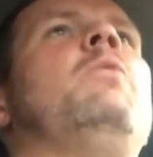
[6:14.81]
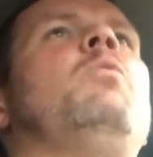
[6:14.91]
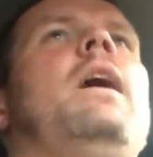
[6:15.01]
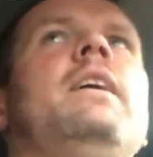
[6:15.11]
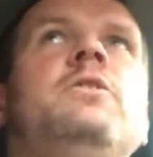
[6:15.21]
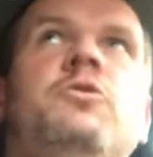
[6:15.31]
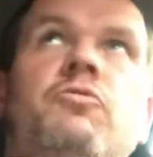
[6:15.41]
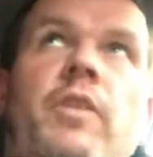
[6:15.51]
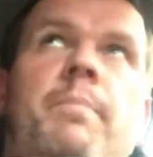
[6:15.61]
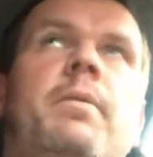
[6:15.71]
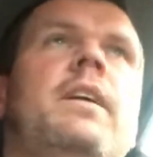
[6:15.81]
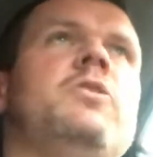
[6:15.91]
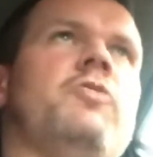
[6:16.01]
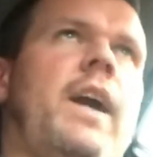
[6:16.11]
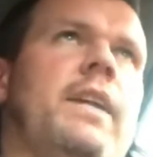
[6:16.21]
why is drip
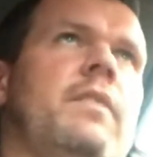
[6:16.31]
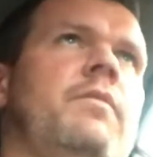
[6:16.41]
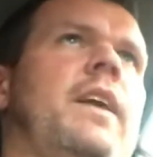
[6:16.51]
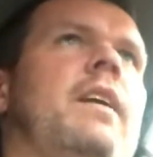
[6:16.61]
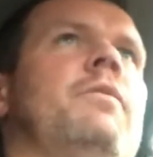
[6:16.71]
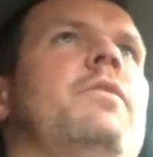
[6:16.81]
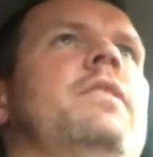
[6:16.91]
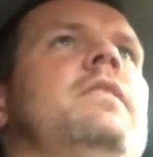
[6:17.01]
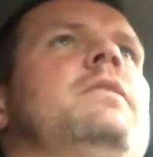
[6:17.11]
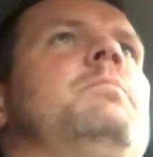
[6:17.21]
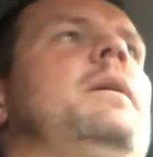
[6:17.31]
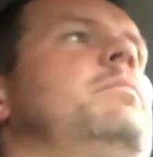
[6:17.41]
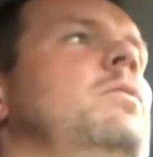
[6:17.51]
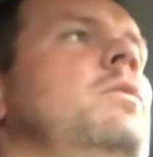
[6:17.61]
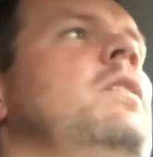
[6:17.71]
attractive now for these
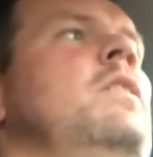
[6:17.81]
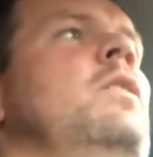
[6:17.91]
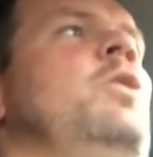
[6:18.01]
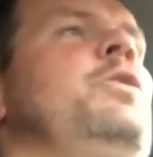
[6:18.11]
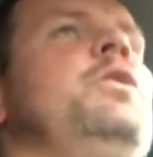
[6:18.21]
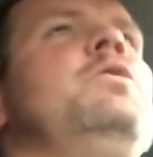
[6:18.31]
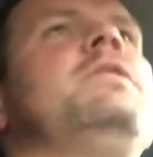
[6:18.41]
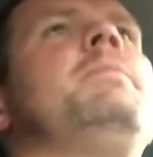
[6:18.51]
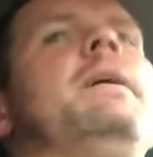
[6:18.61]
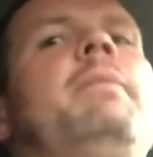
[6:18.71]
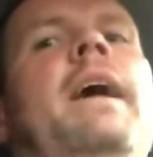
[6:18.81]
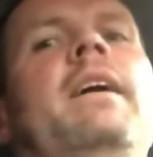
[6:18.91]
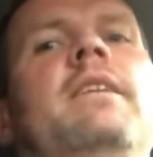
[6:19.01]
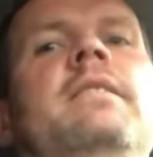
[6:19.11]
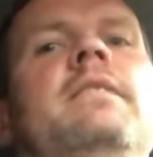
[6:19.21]
people who use the big
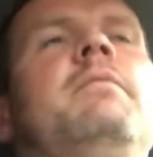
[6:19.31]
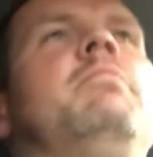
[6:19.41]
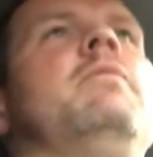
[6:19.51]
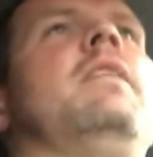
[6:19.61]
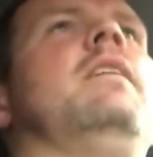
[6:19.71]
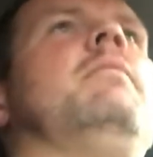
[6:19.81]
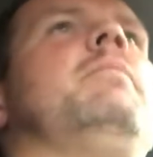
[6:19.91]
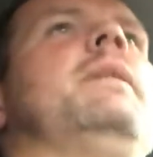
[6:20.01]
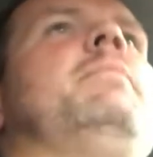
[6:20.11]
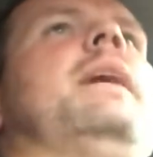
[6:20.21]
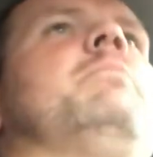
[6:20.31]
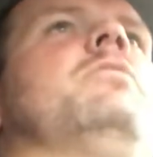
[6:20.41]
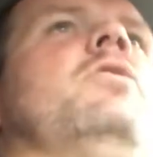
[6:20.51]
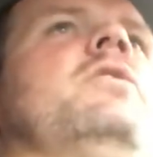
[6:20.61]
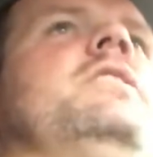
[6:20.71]
banks, uh, big bank
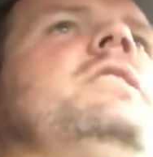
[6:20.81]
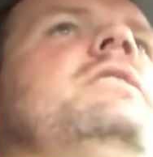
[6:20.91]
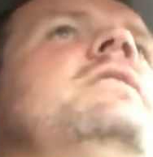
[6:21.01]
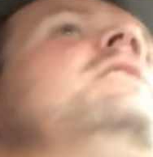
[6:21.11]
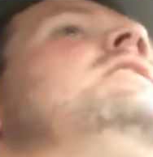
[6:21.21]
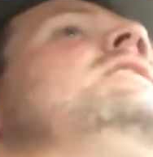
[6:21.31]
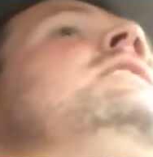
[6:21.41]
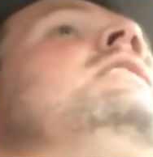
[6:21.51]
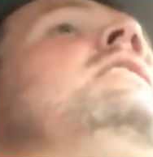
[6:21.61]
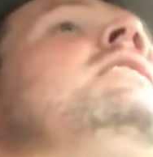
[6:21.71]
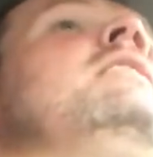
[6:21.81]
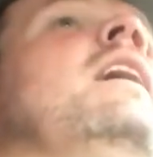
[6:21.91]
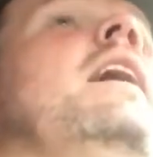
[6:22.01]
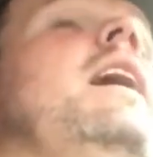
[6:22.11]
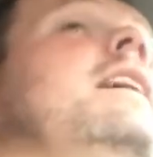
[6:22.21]

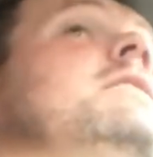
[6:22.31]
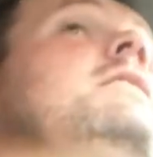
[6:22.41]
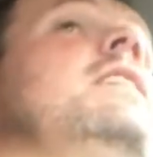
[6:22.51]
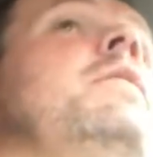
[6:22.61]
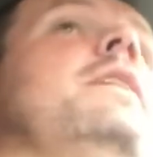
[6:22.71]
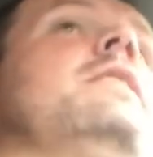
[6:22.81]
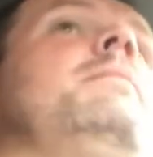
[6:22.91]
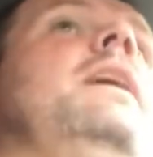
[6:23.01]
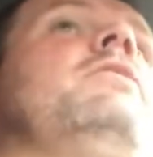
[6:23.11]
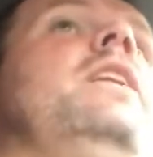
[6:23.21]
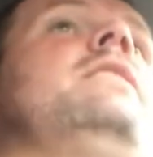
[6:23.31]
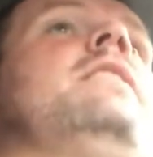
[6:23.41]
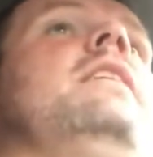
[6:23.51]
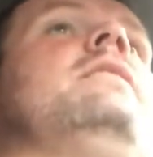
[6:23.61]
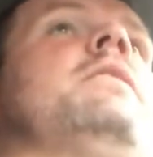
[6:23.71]
brokerages? And honestly, I think the main
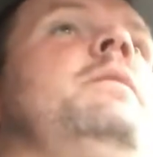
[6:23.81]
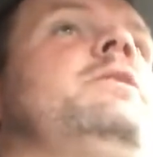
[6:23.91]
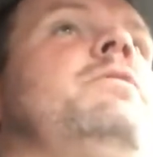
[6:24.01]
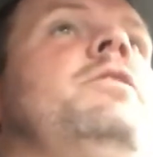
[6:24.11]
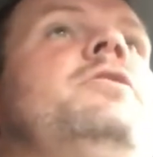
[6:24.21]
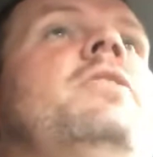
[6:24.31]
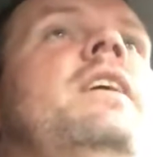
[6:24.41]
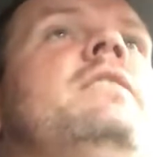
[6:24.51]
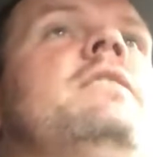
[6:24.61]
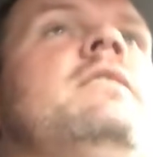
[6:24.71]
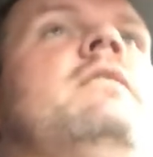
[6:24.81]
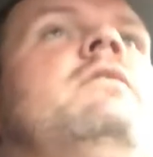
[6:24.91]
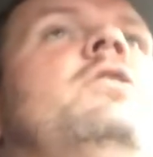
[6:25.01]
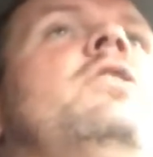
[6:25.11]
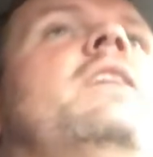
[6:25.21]
reason is commission-free trades.
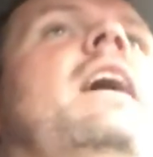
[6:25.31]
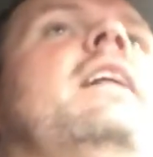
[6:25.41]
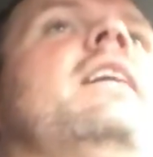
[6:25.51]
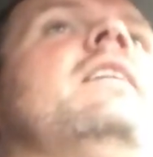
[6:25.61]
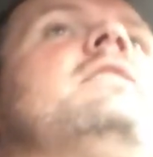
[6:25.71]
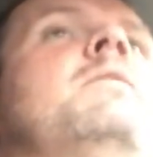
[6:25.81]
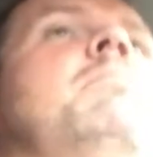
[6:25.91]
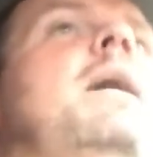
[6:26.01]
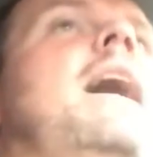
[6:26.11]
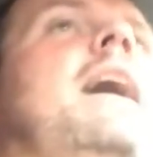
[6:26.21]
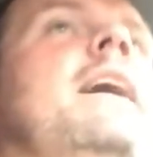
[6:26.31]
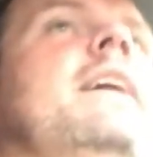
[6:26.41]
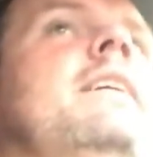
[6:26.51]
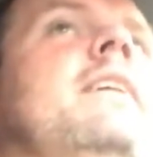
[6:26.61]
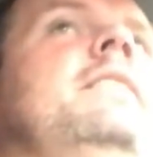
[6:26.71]
They're getting to
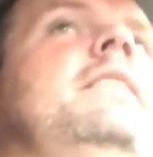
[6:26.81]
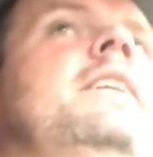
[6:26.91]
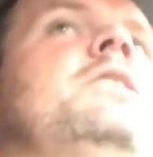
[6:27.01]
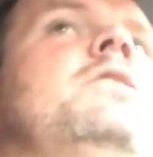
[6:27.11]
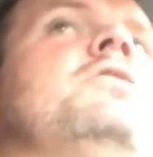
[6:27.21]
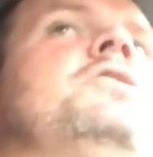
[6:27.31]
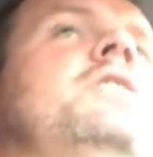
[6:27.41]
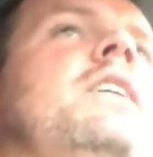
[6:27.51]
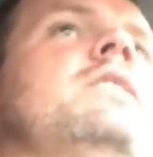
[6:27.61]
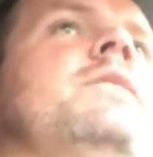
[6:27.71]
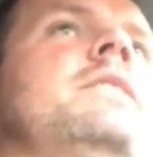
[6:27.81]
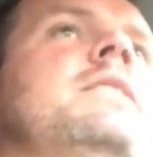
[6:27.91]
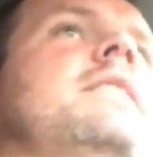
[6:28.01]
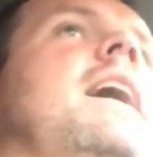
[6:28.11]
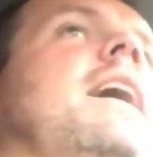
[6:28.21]
buy additional shares of a
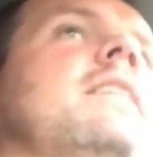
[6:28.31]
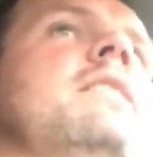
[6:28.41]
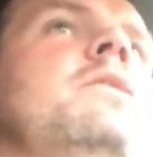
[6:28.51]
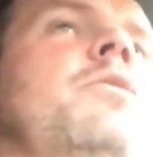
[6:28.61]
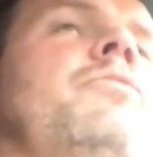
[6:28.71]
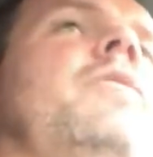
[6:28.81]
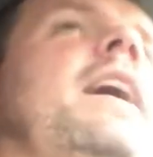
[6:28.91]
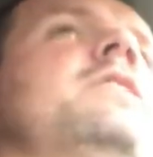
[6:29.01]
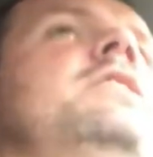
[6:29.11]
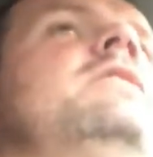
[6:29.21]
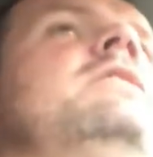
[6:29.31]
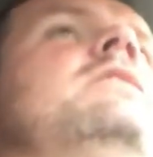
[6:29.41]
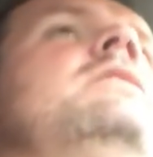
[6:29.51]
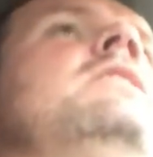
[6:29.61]
stock or fractions,